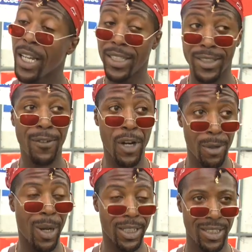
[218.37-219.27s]
He's a very,
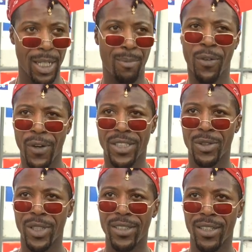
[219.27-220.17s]
I should say,
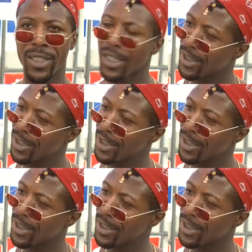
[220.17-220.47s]
professional geezer.